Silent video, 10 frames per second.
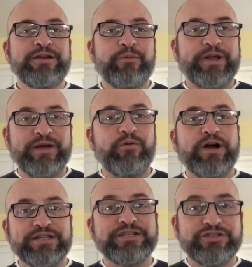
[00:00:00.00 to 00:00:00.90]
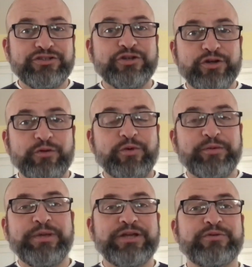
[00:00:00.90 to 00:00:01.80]
When I walked into one
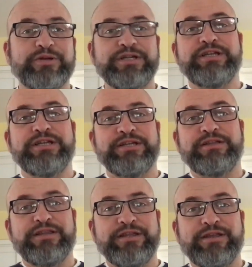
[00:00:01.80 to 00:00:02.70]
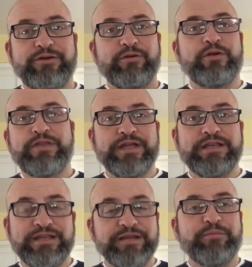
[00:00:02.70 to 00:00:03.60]
bakery in the North
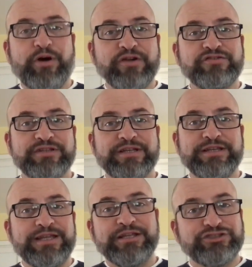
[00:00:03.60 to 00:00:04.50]
End in Boston,